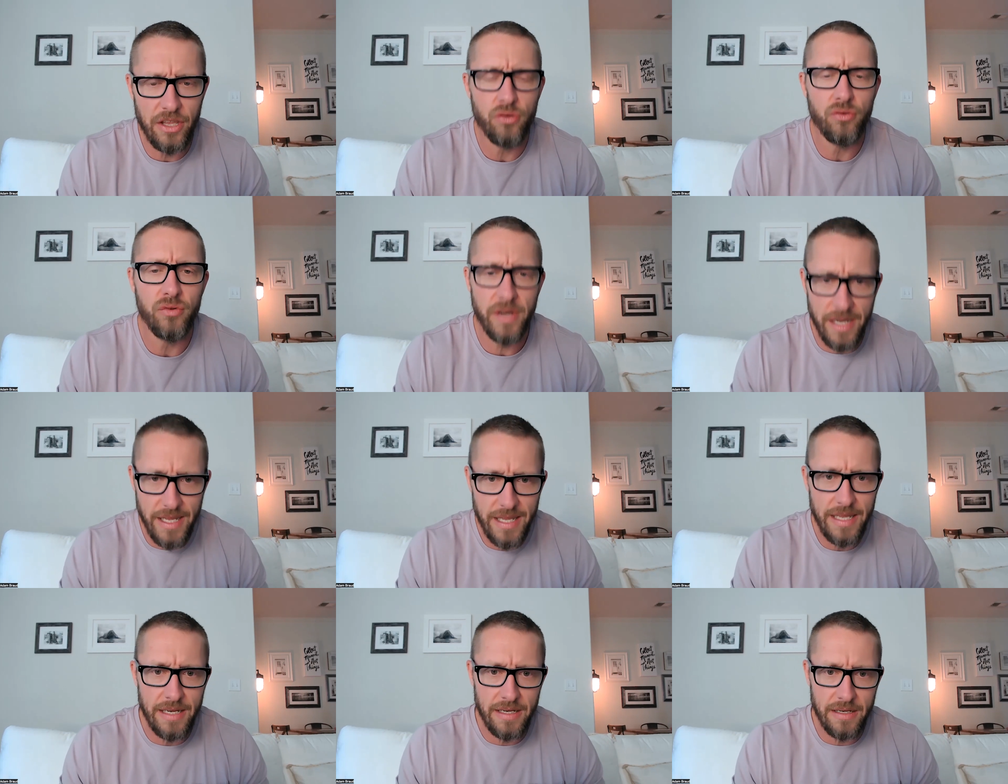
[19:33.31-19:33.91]
You
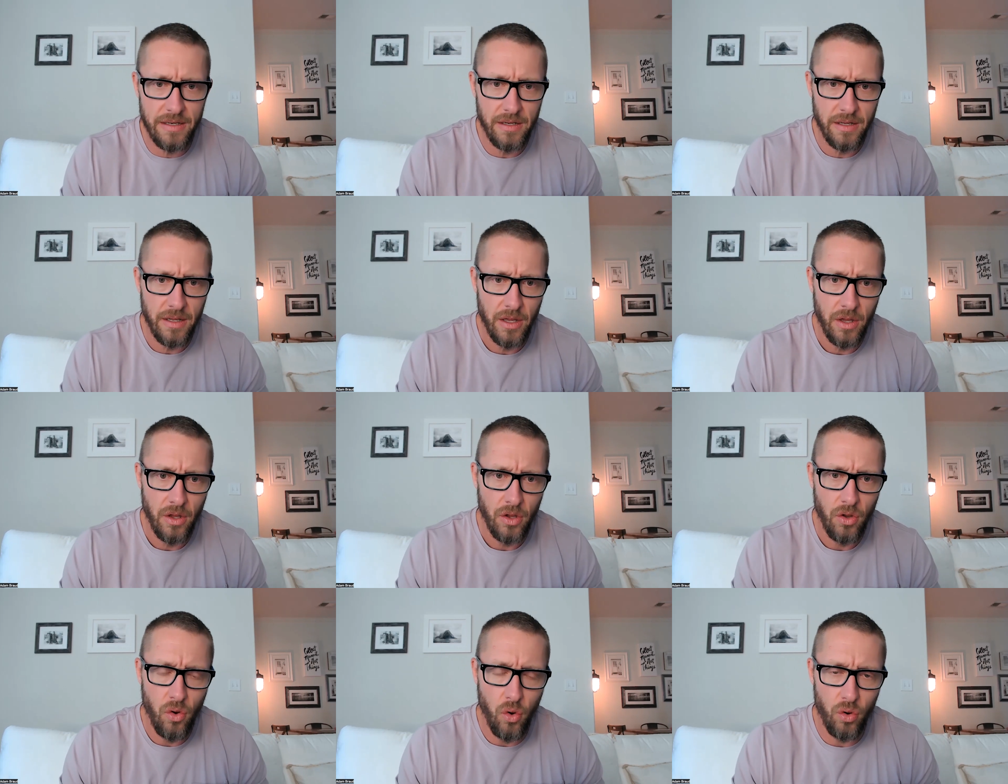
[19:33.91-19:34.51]
need
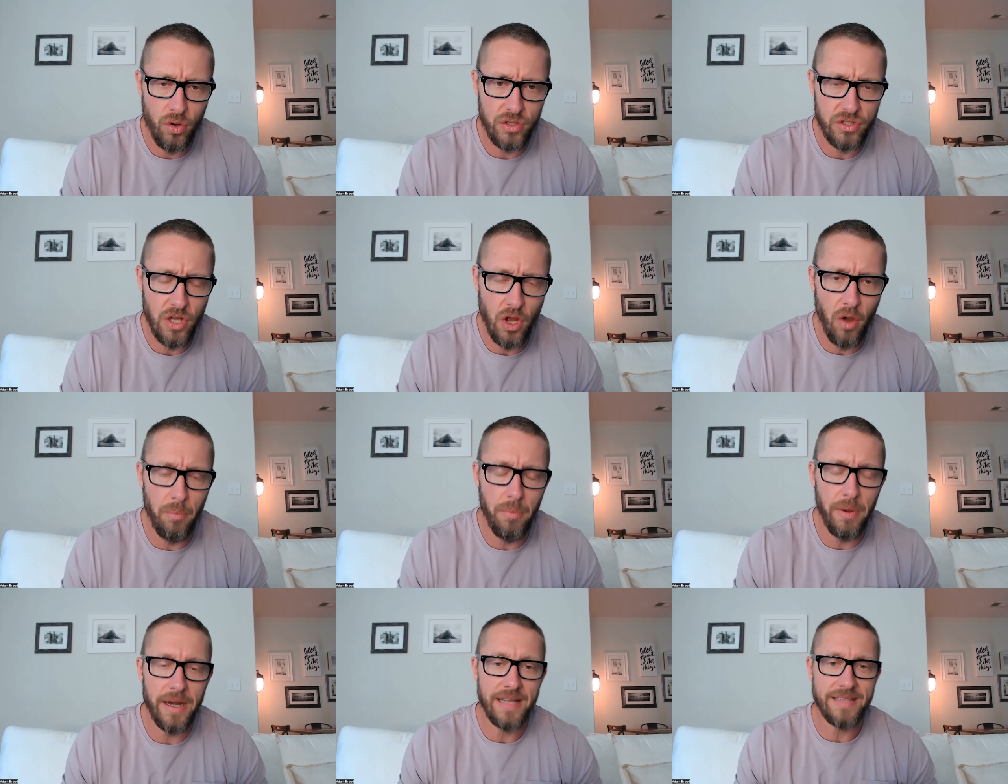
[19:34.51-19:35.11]

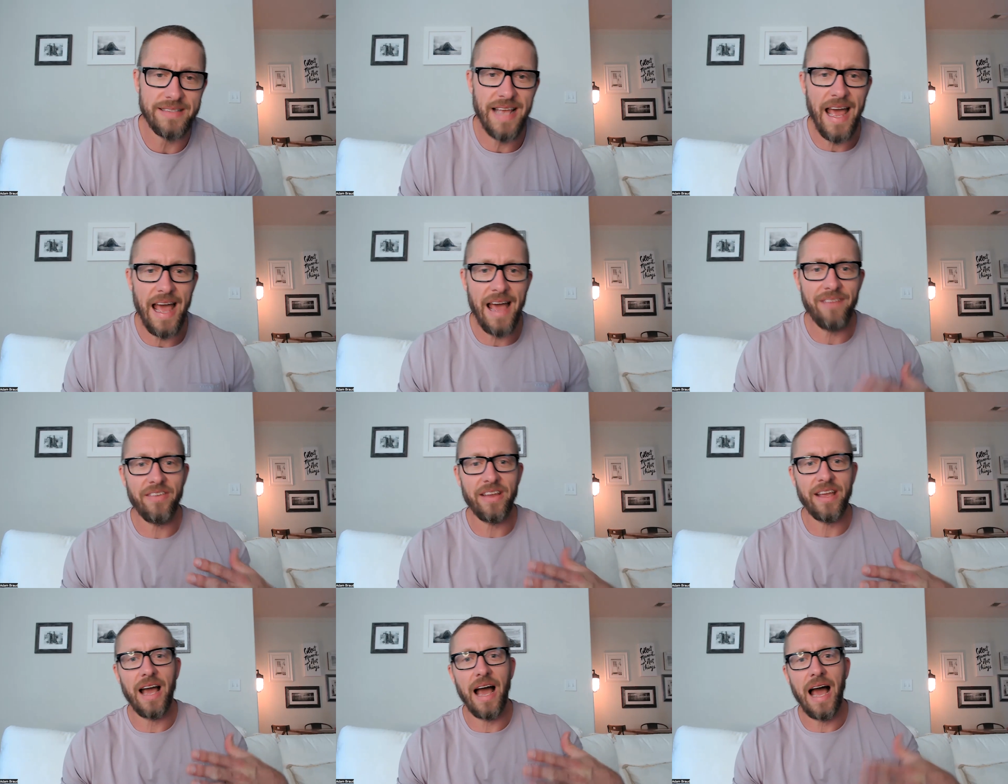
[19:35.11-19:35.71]
cortisol, but it's
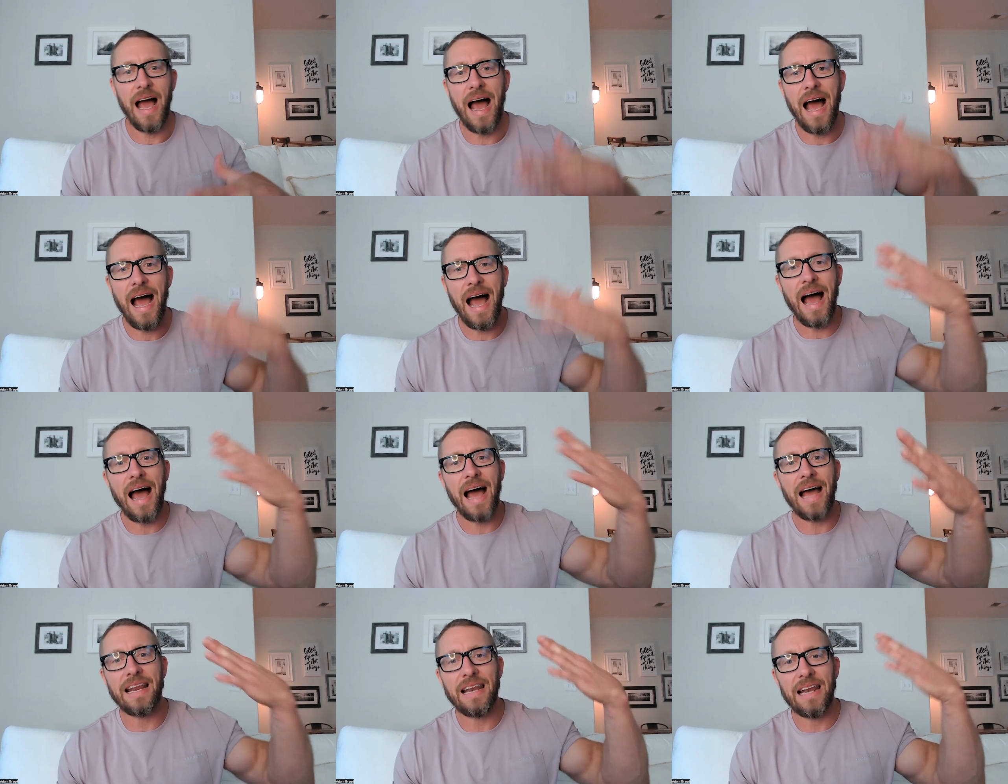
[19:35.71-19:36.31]
having
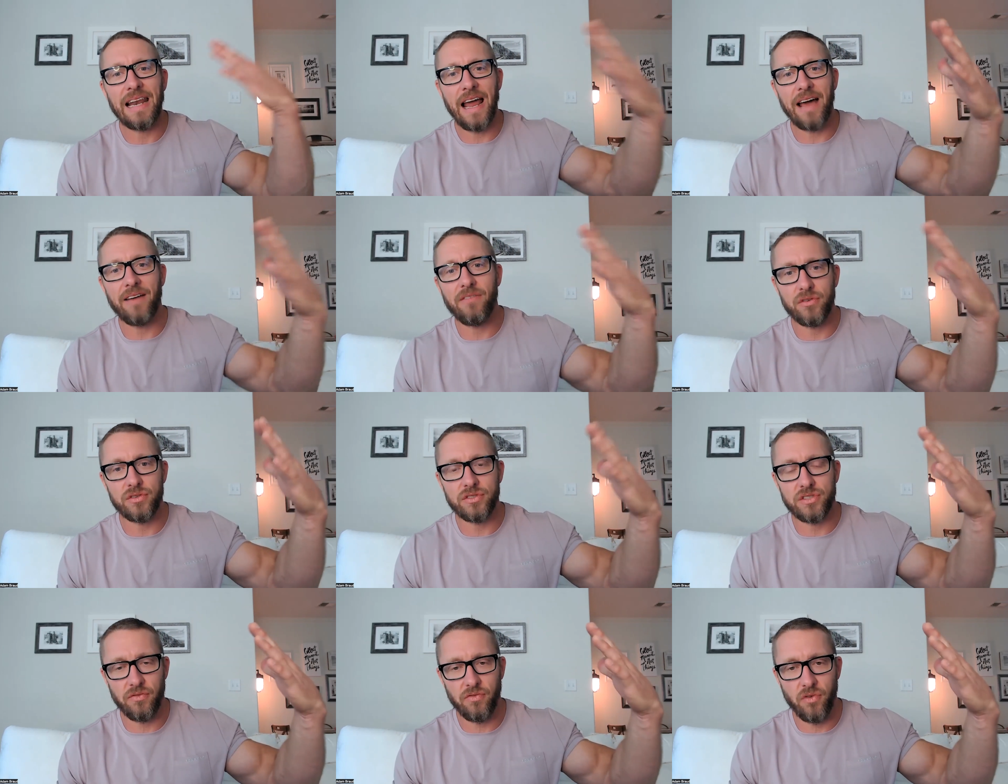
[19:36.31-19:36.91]
high
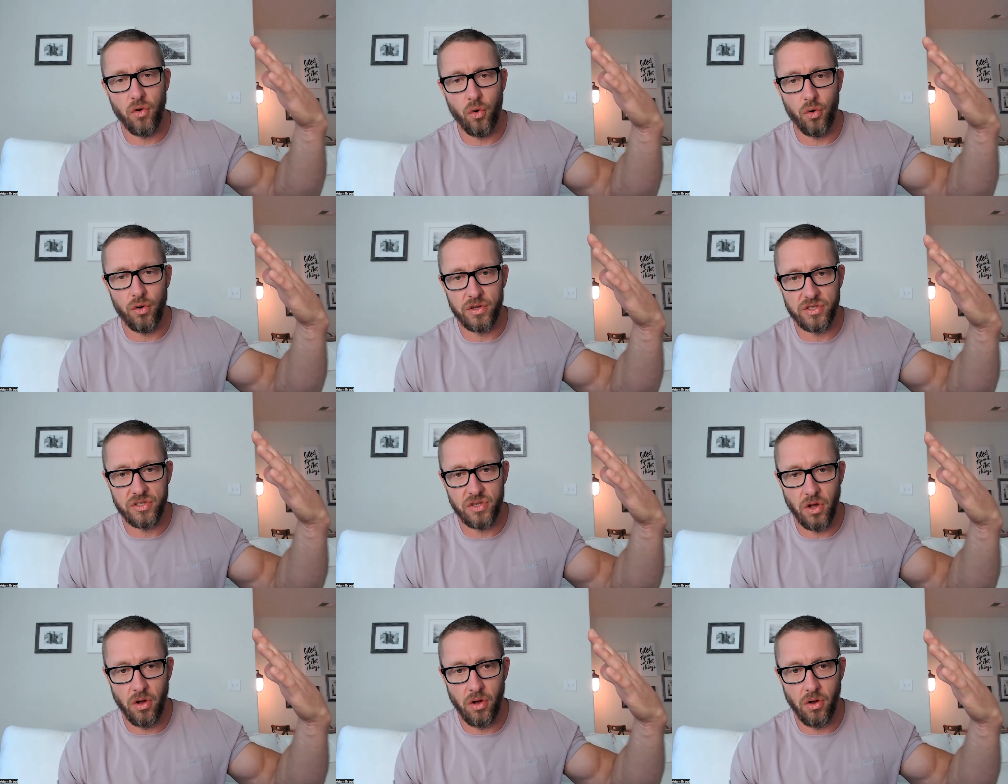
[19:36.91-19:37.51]
levels of
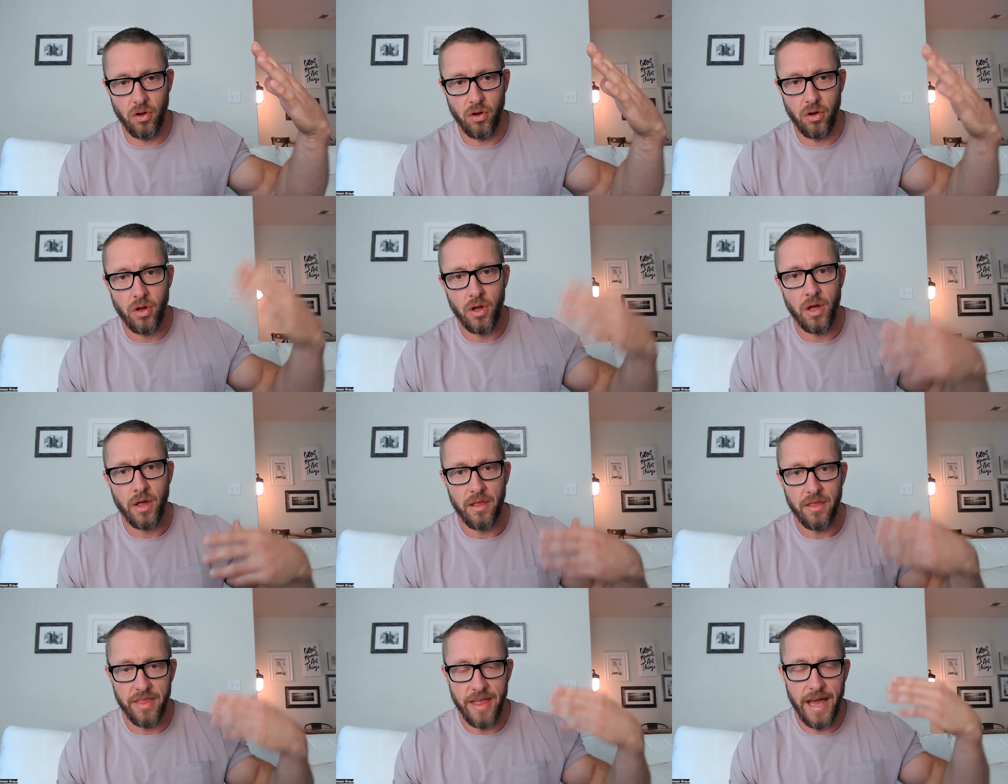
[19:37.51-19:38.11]
cortisol
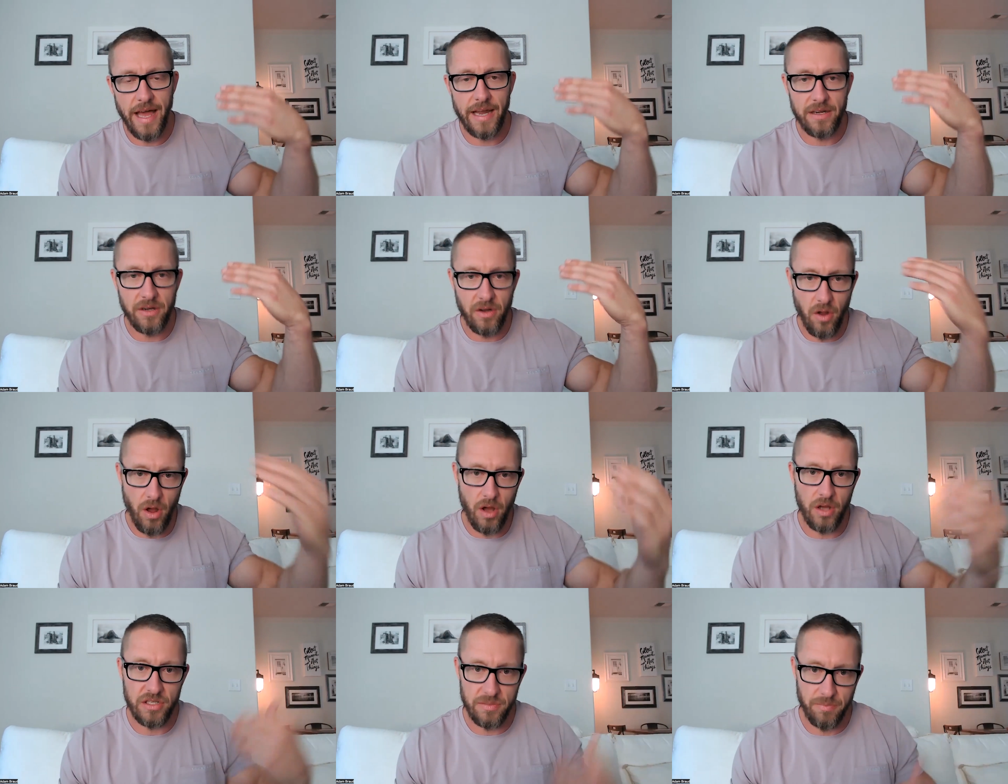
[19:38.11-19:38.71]
that
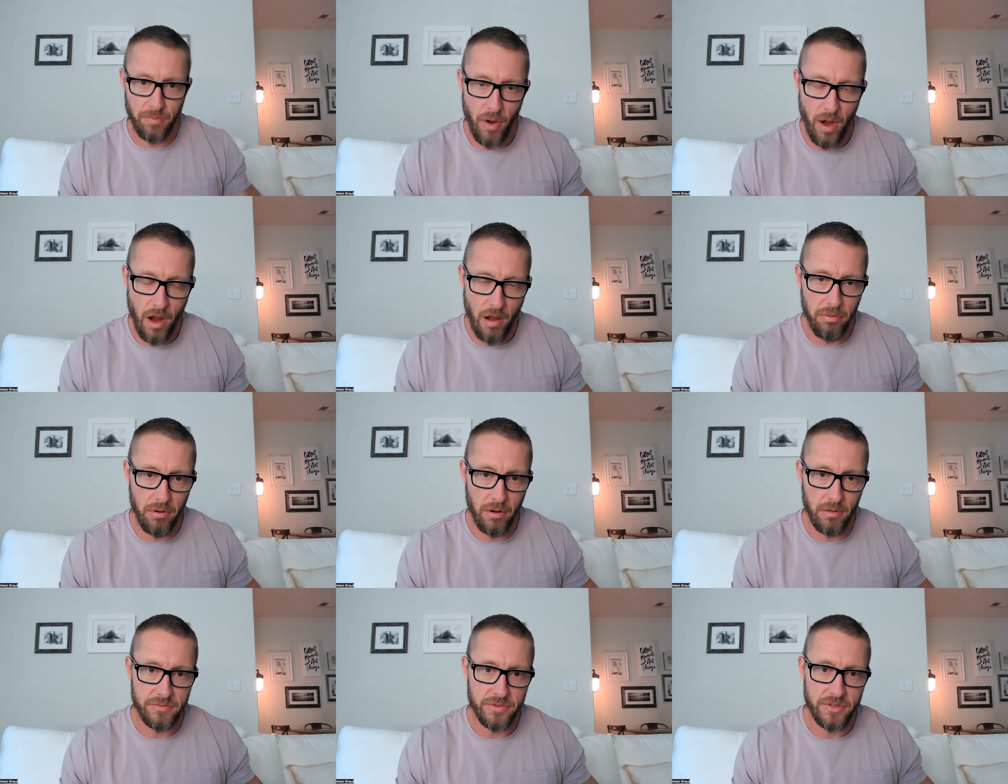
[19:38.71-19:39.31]
cause
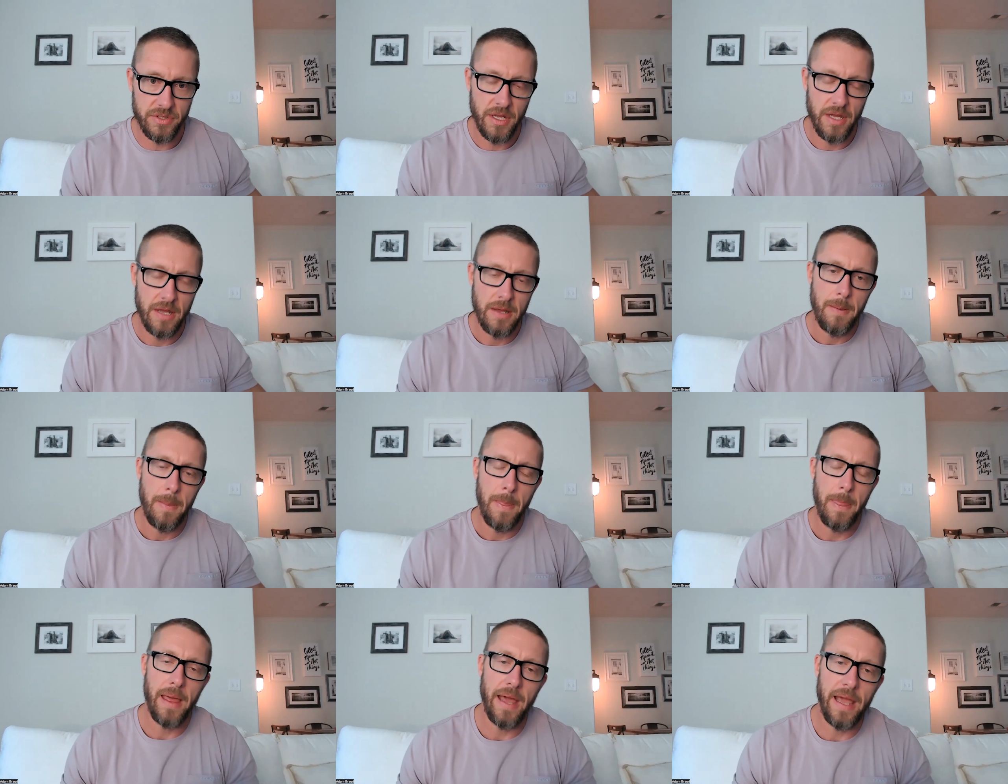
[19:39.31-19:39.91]
problems,
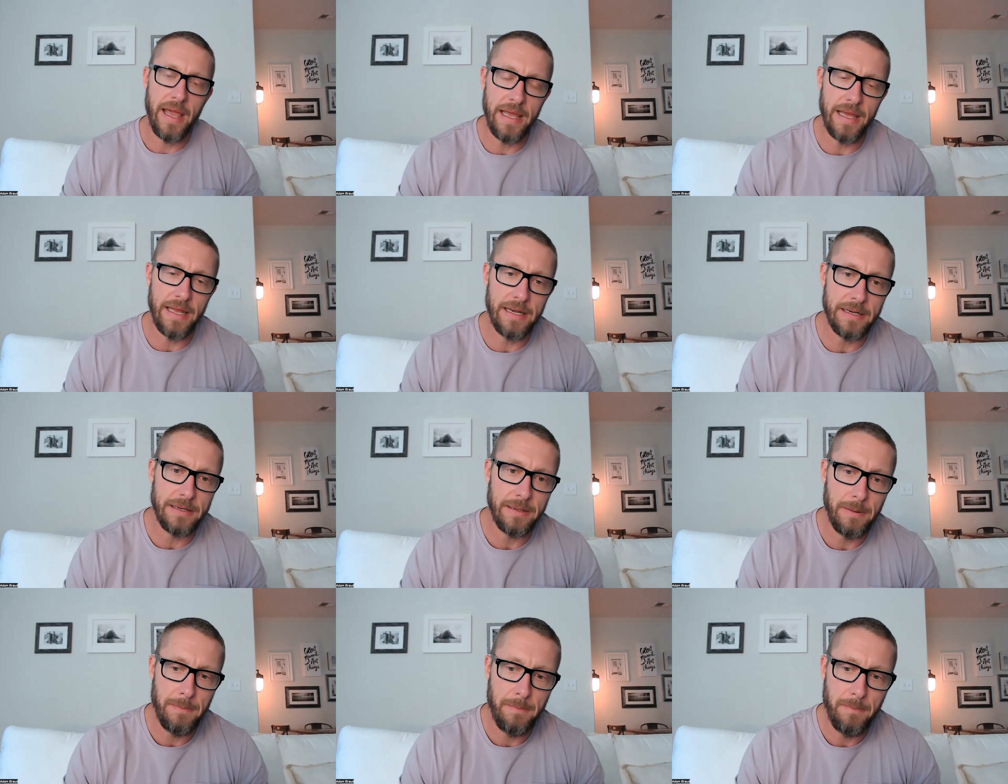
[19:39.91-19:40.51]

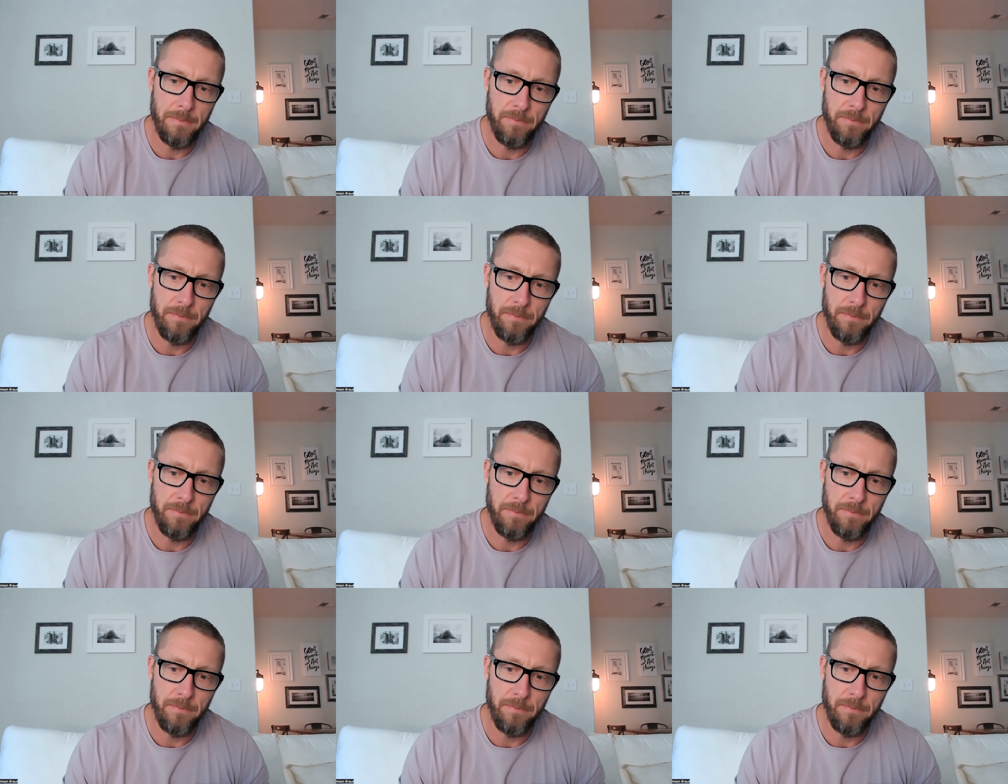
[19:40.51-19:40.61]
and